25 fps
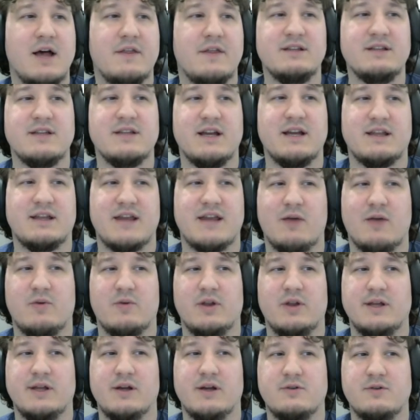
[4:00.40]
Things like that
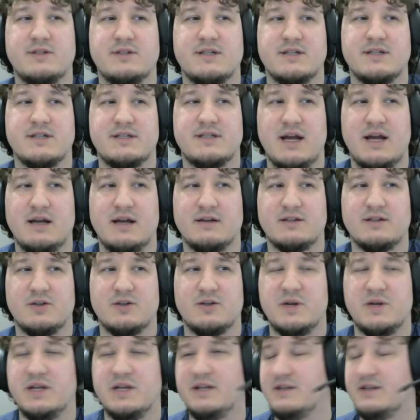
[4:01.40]
really hose this deck, so
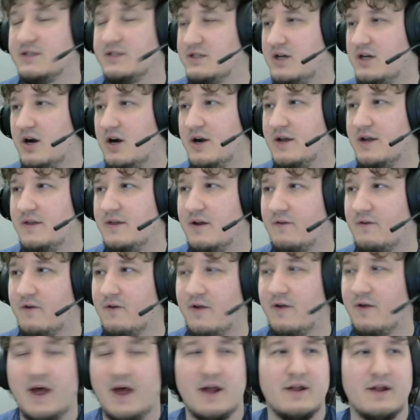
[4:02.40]
we need this card in there for
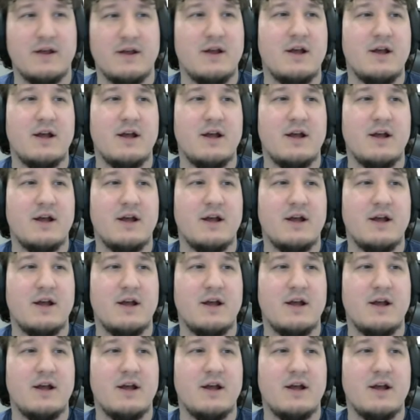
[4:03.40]
that.